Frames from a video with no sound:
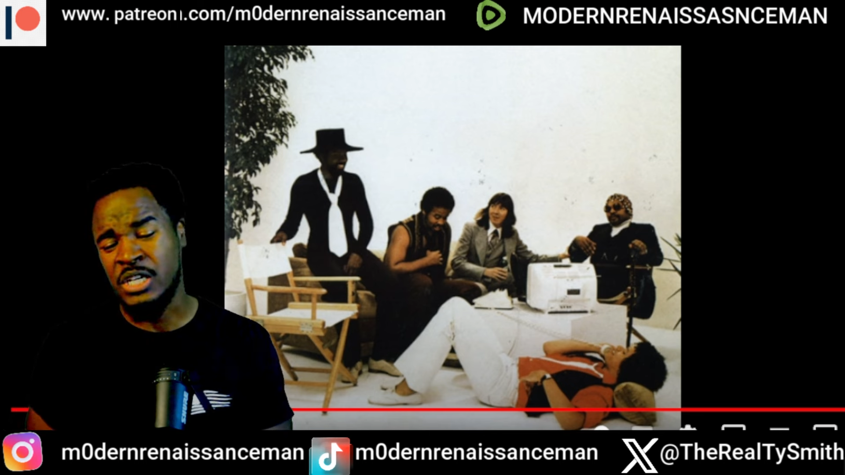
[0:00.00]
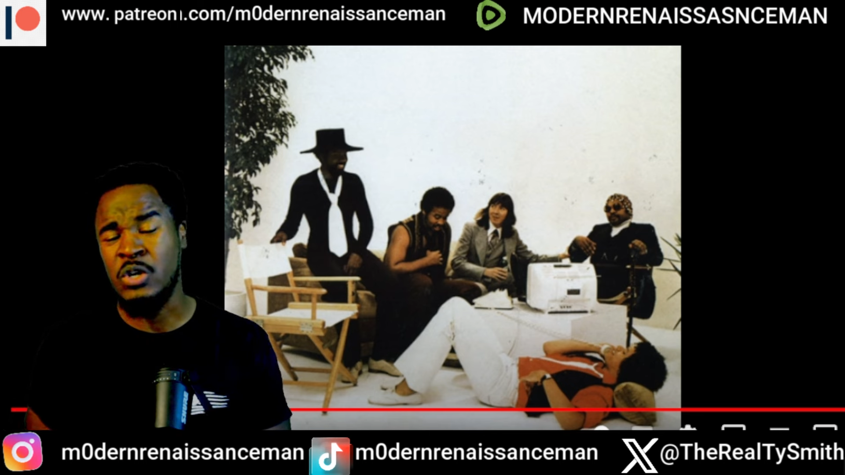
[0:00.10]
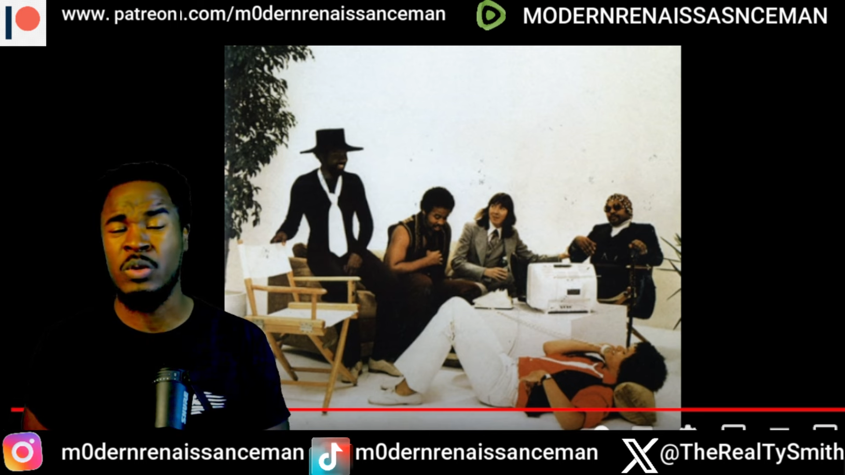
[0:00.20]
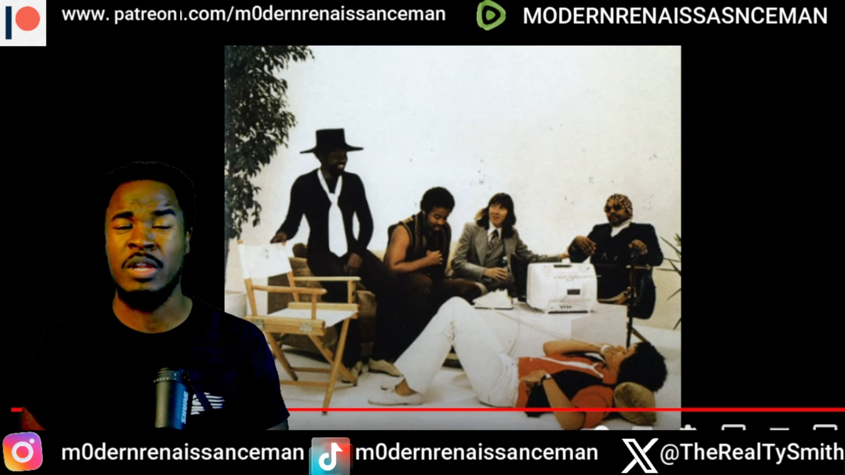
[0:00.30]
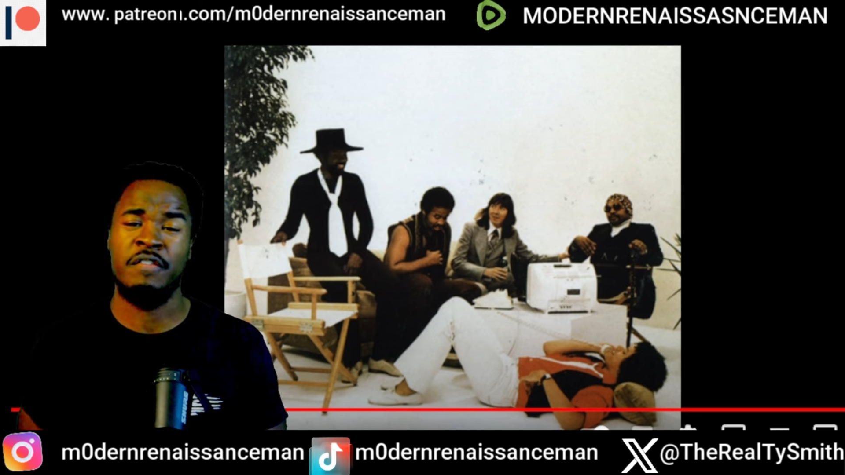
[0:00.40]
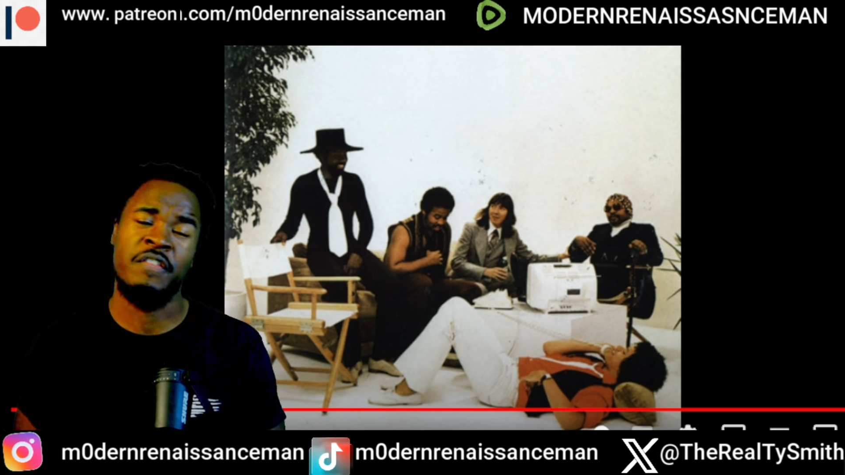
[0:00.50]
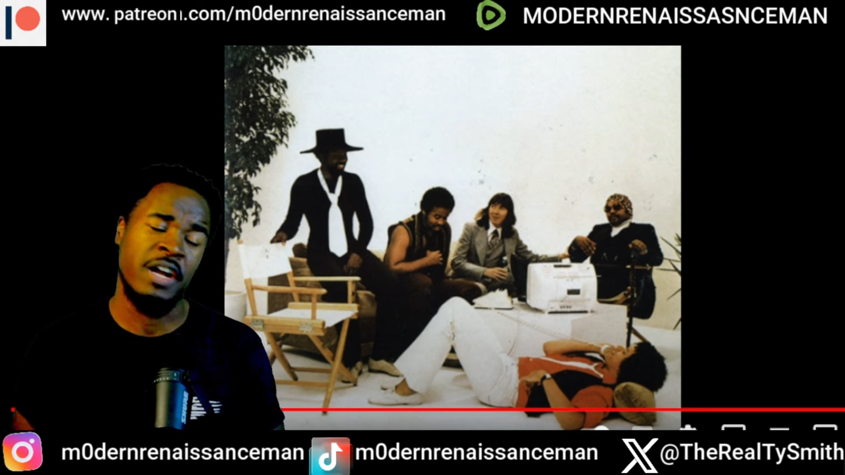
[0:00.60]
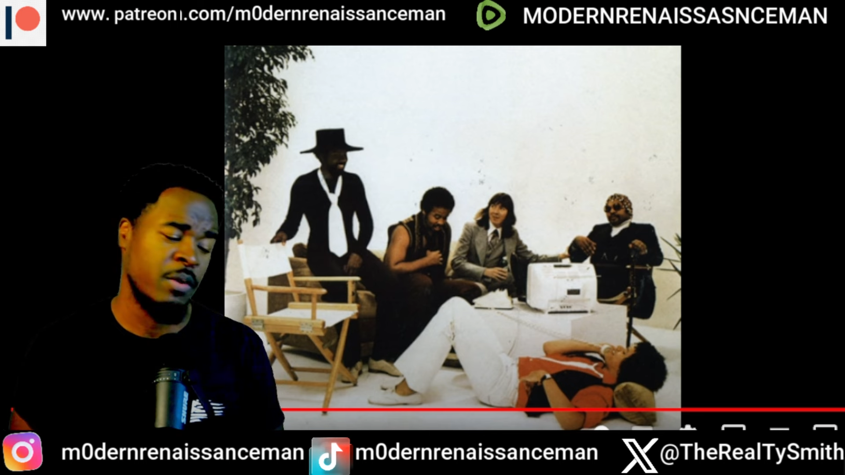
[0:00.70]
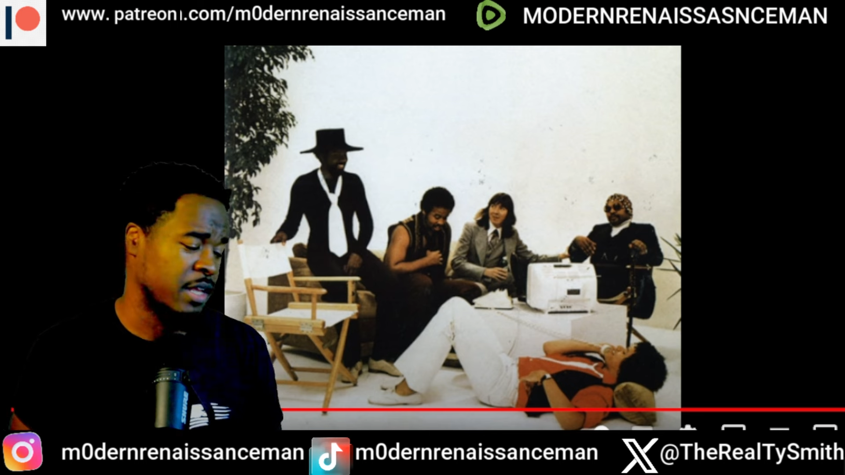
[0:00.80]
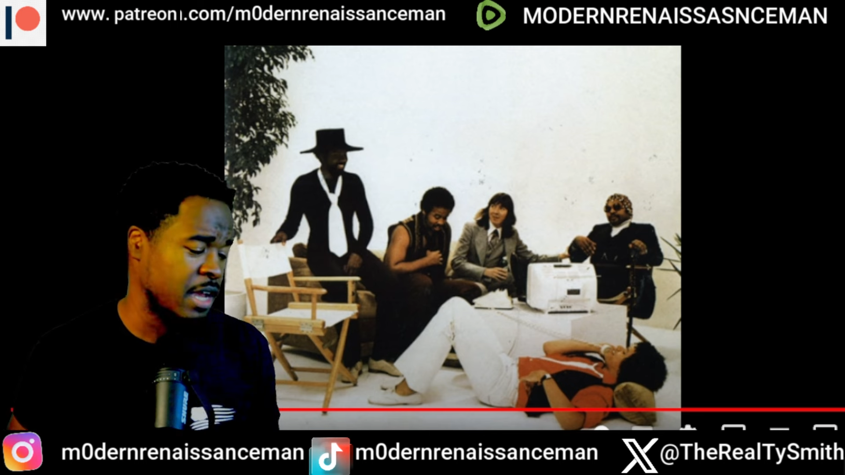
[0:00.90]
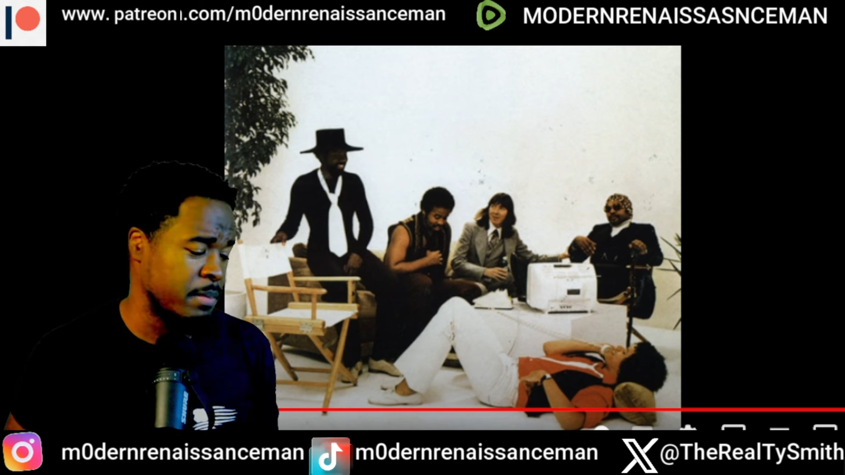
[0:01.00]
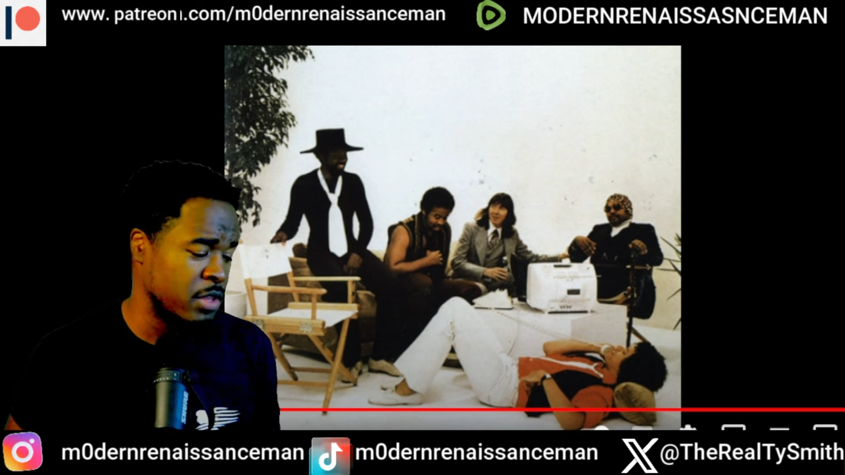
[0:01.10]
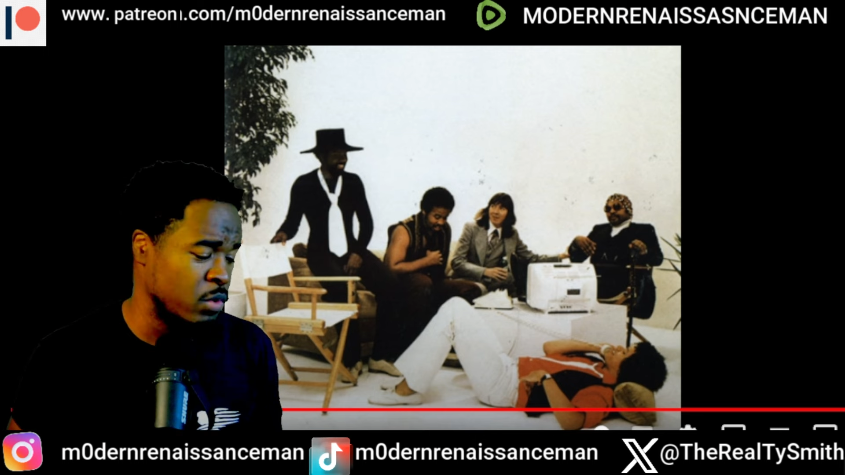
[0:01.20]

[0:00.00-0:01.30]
cool, and funky when it come to